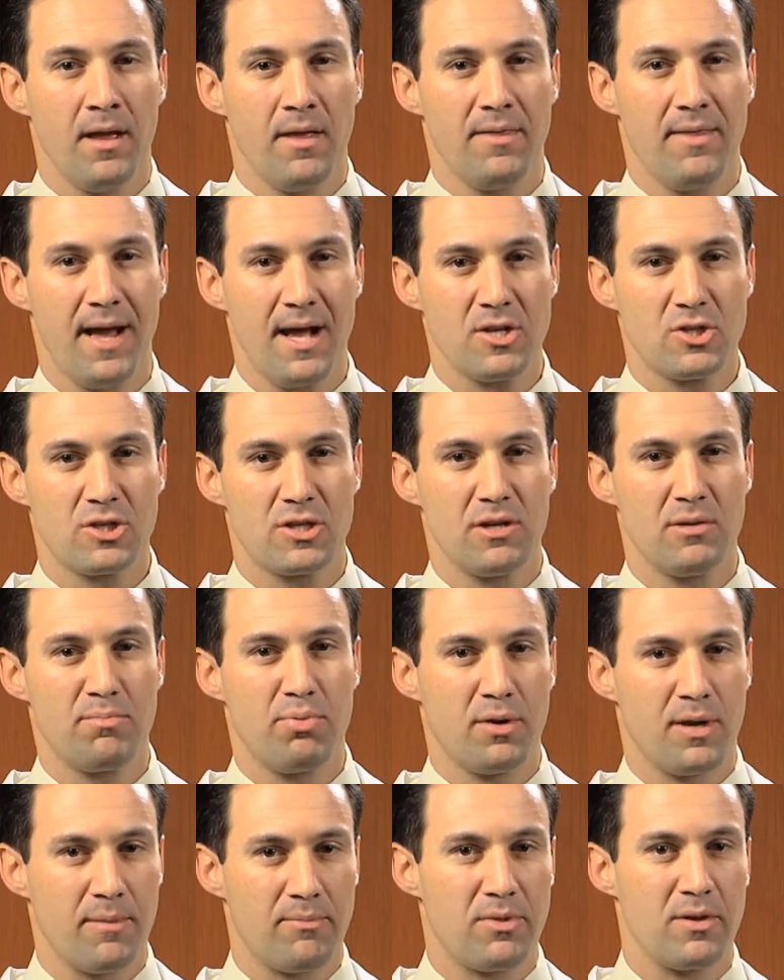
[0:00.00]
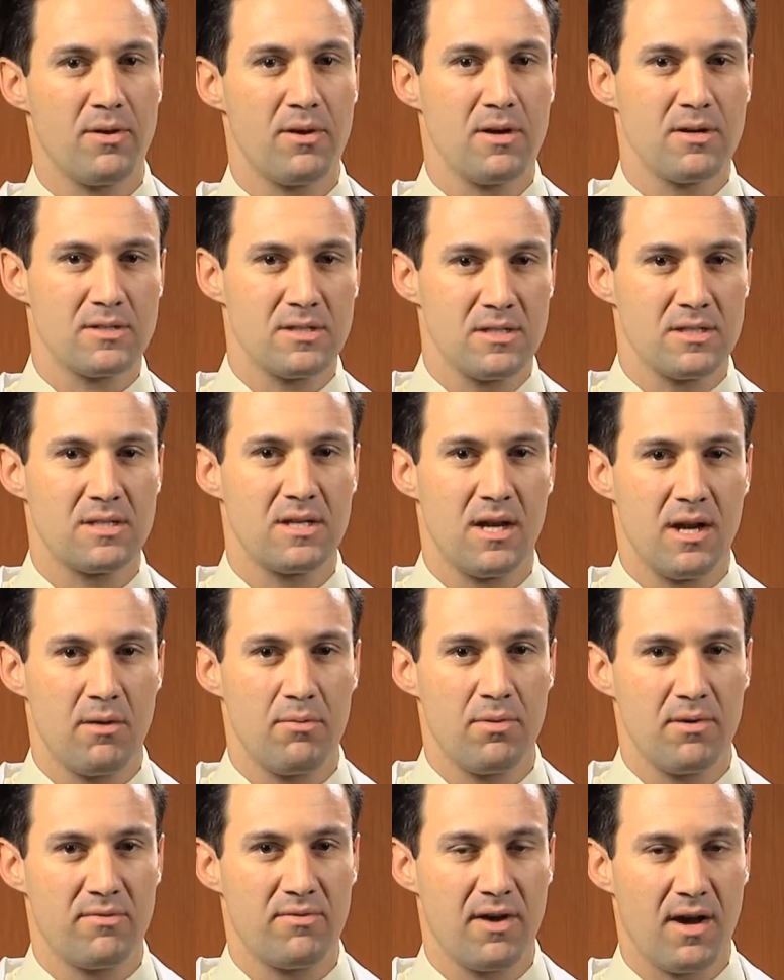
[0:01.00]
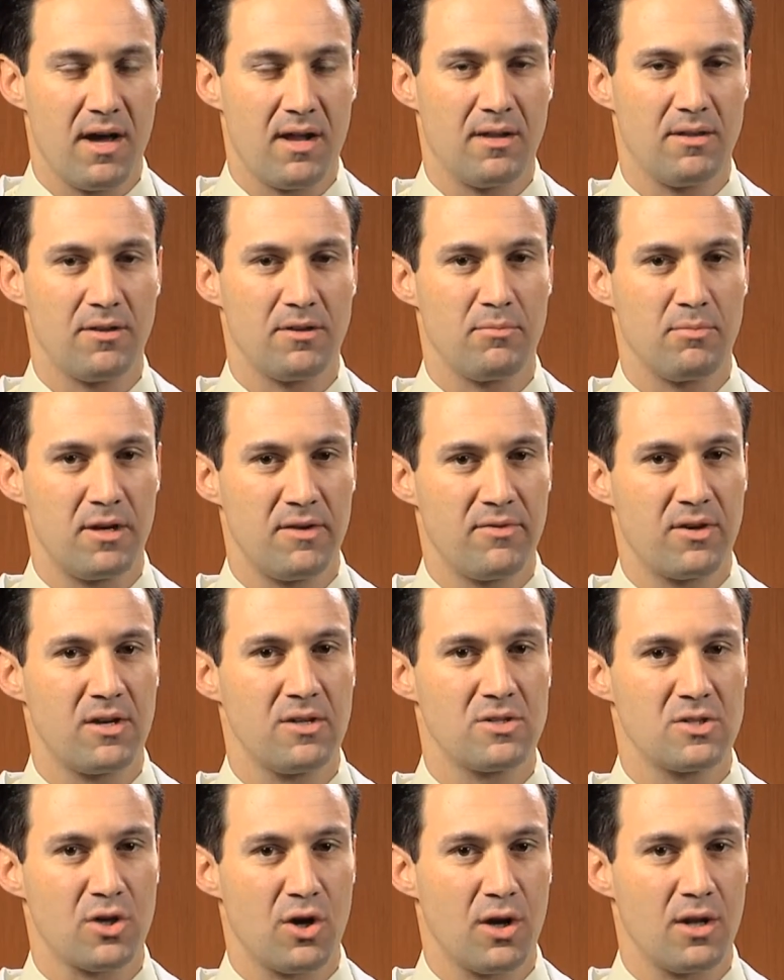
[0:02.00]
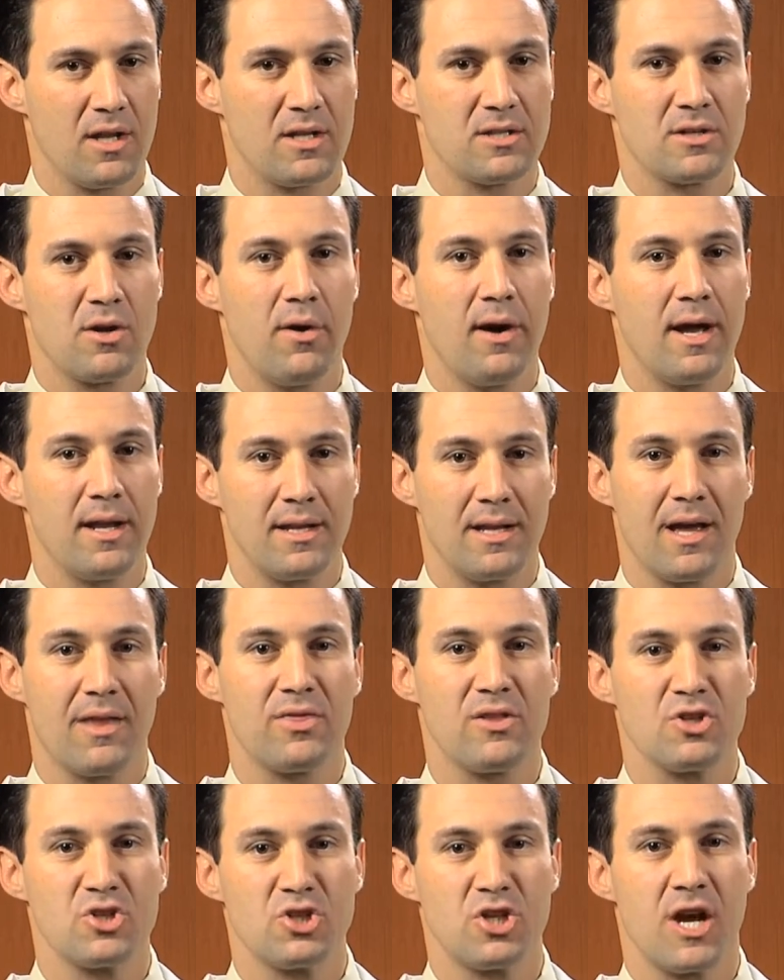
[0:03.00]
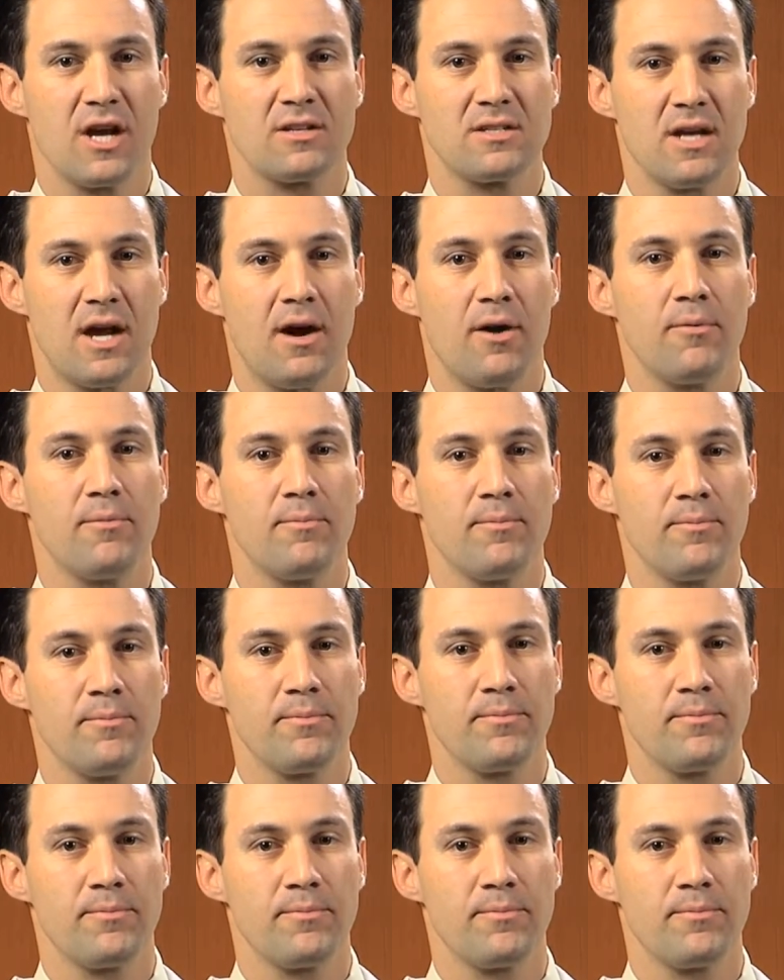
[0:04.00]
that should put up their ears and say, we've got a little bit of a concern, let's go ahead and get this checked out.